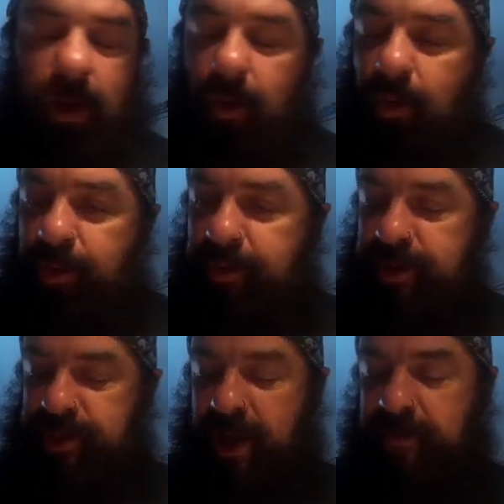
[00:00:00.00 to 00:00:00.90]
ordering
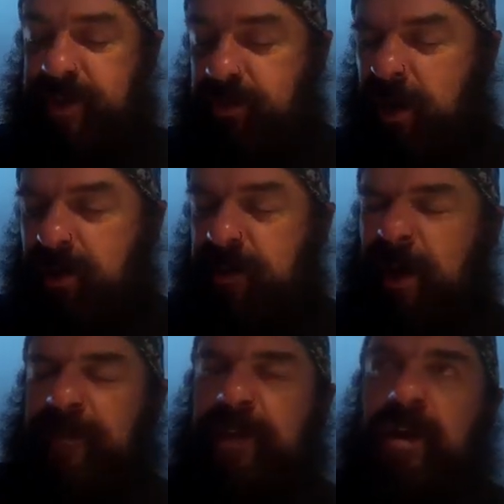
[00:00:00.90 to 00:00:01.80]
times as well, you
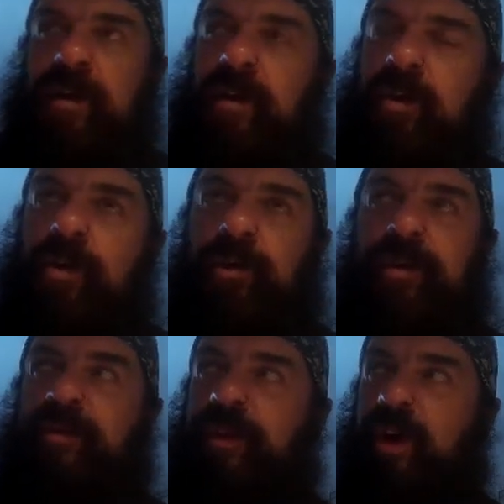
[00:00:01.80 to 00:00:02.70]
might think, oh,
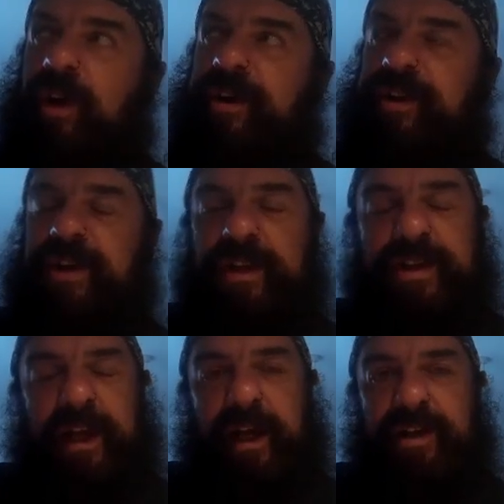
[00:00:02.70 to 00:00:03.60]
ordering from Holland, it's going
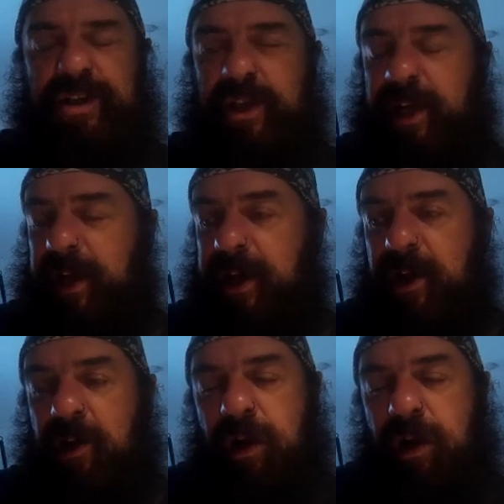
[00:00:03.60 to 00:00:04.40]
to take ages to get here.